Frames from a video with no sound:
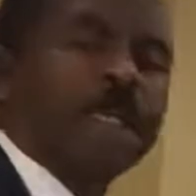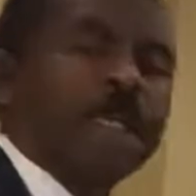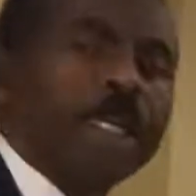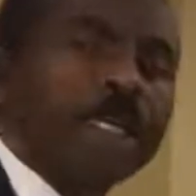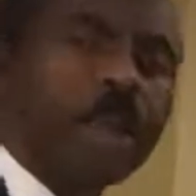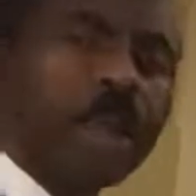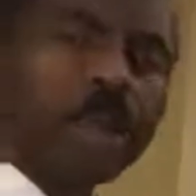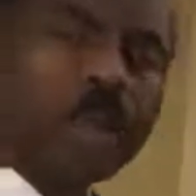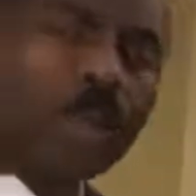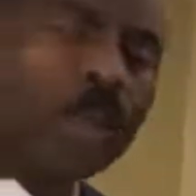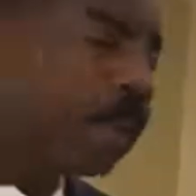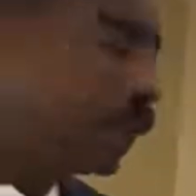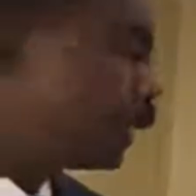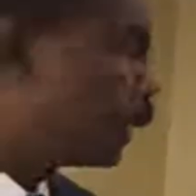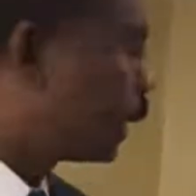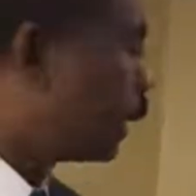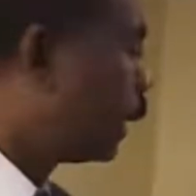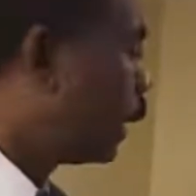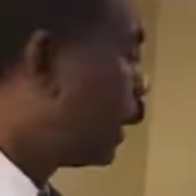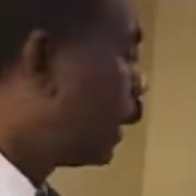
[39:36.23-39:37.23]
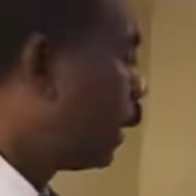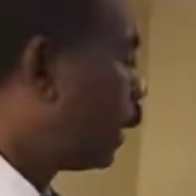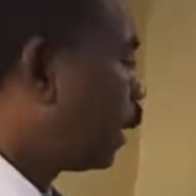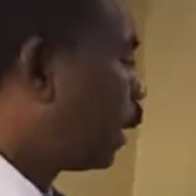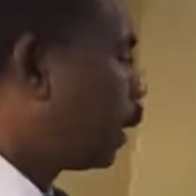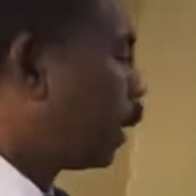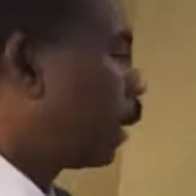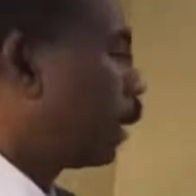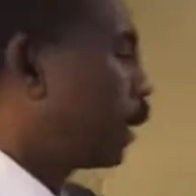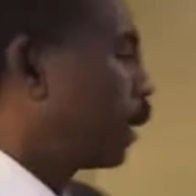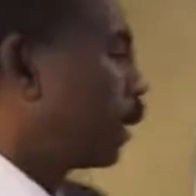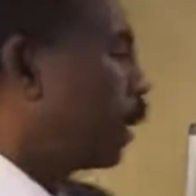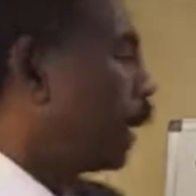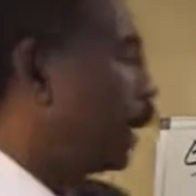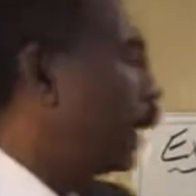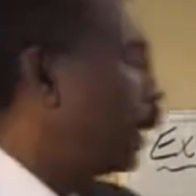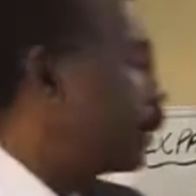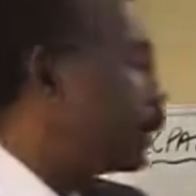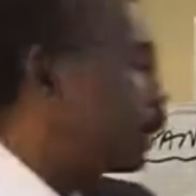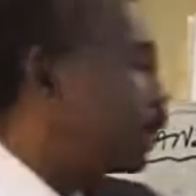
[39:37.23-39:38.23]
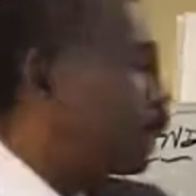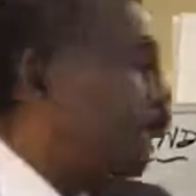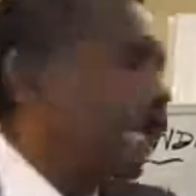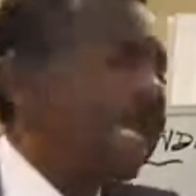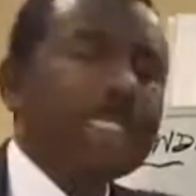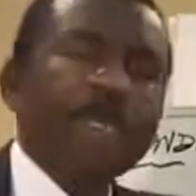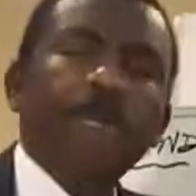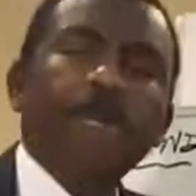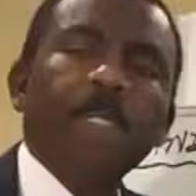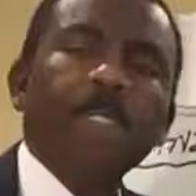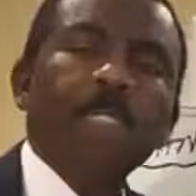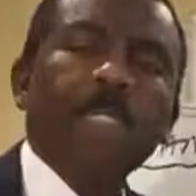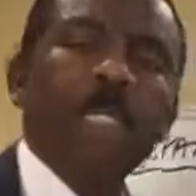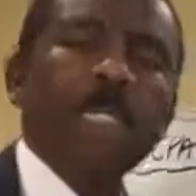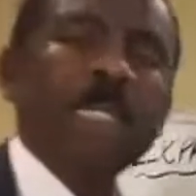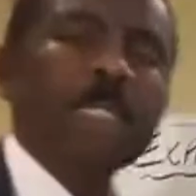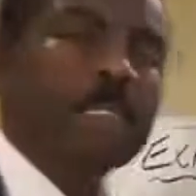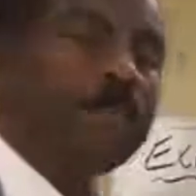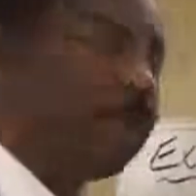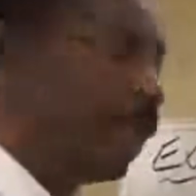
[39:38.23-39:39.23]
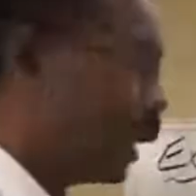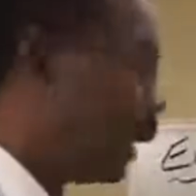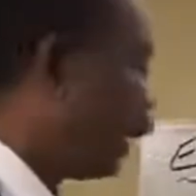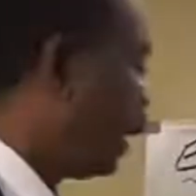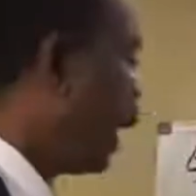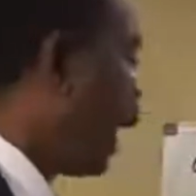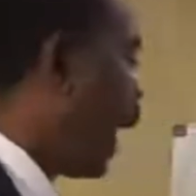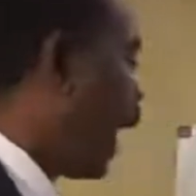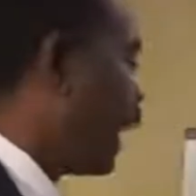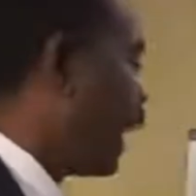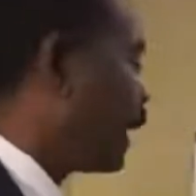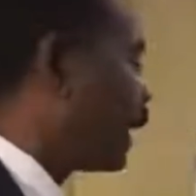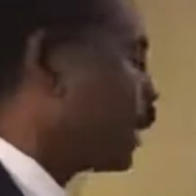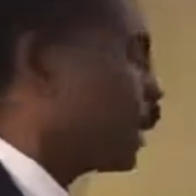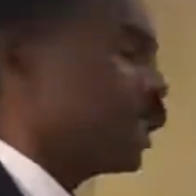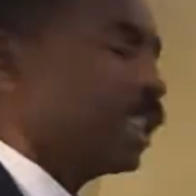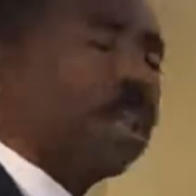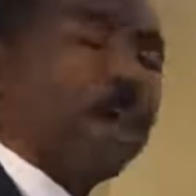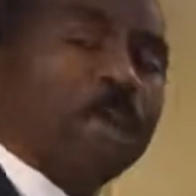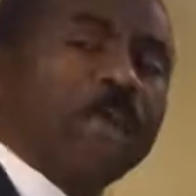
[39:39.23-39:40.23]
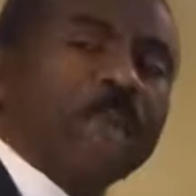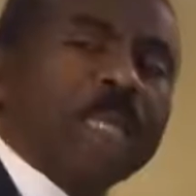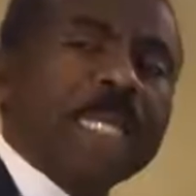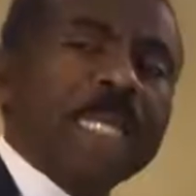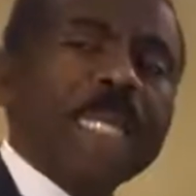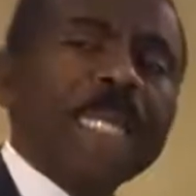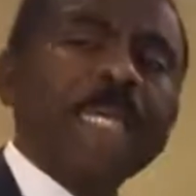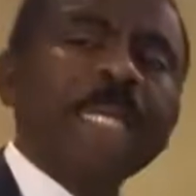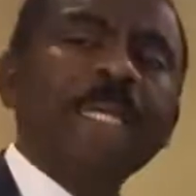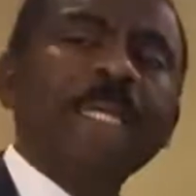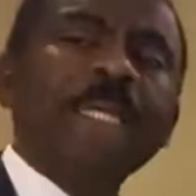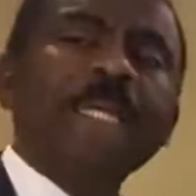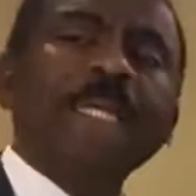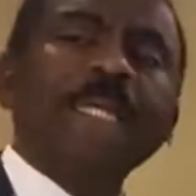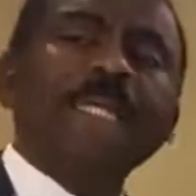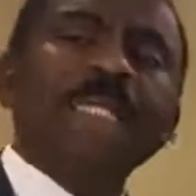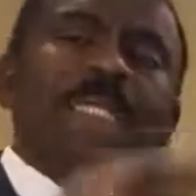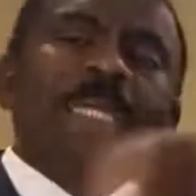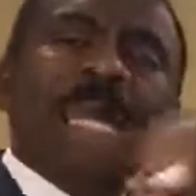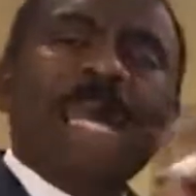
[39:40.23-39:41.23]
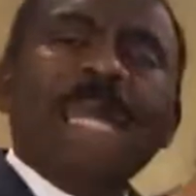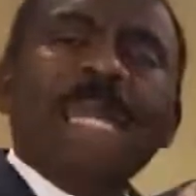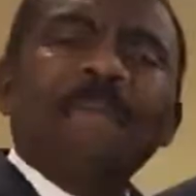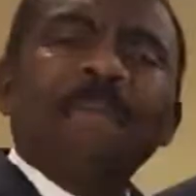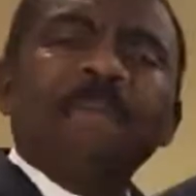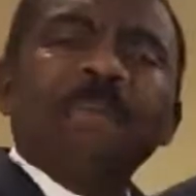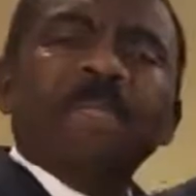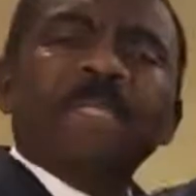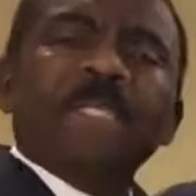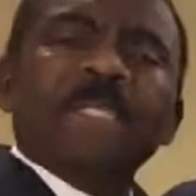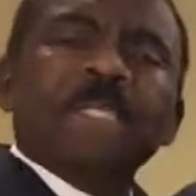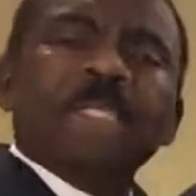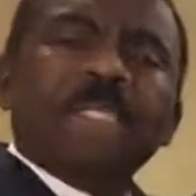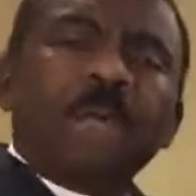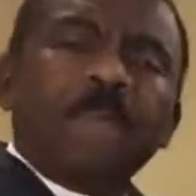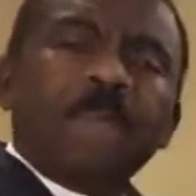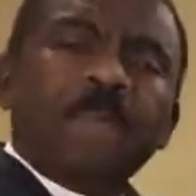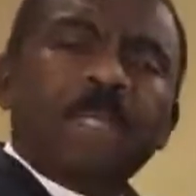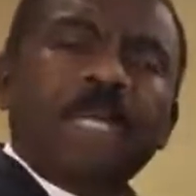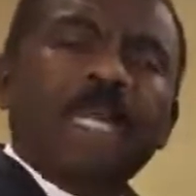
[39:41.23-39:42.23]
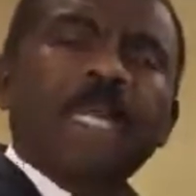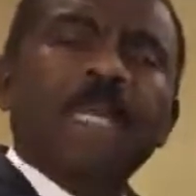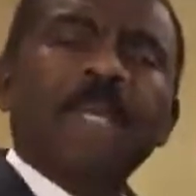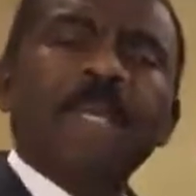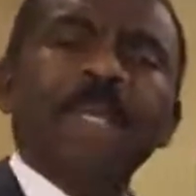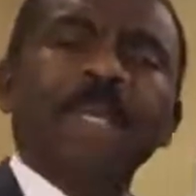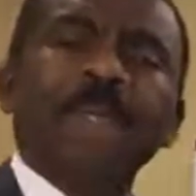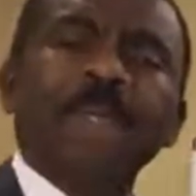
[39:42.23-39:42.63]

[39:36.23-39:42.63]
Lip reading: In other words, this expression is written as something times something